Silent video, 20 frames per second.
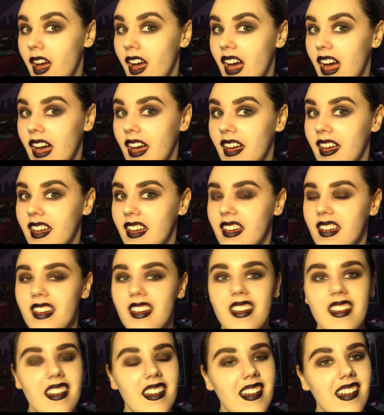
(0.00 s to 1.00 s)
I
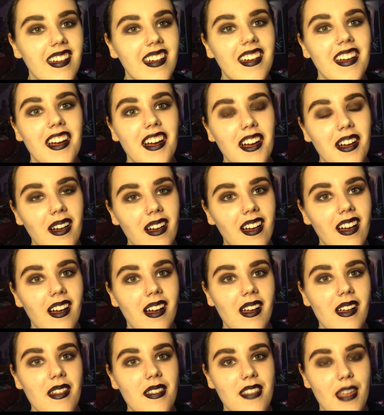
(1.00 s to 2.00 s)

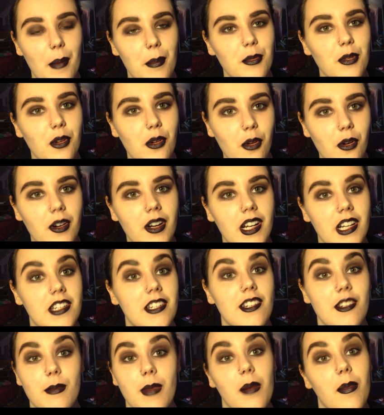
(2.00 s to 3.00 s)
stopped recording
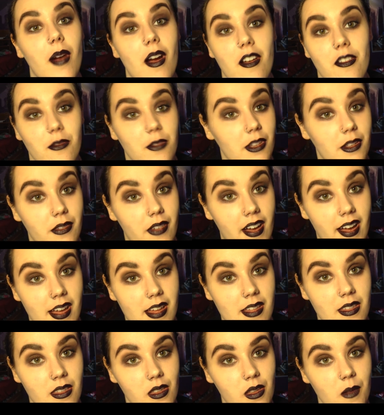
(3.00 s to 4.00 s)
to do my brows really
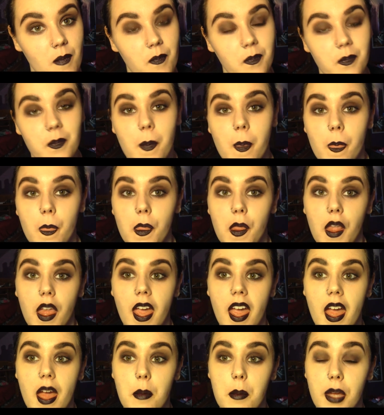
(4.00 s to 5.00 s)
fast
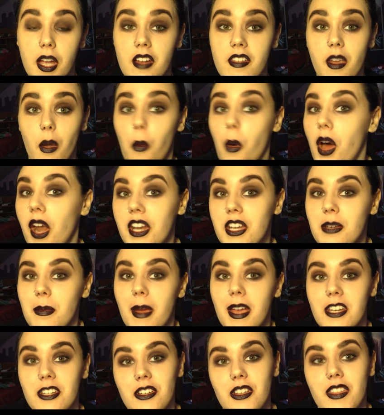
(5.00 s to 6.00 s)
because I wanted to
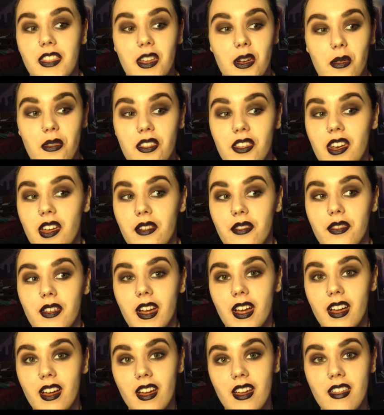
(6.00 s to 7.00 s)
make sure that there was enough
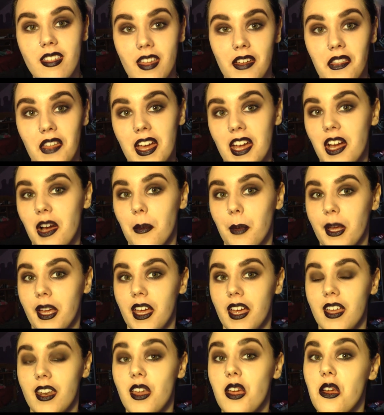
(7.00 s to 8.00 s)
sunlight coming
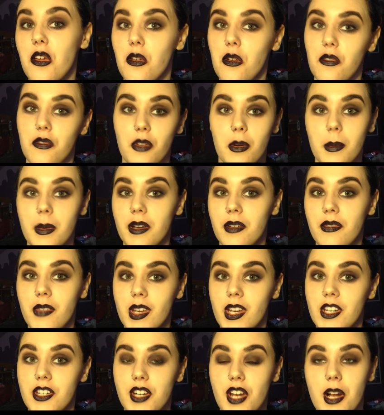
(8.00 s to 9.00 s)
in for me to
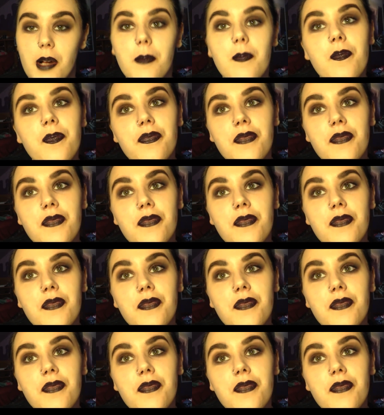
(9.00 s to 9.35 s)
finish up.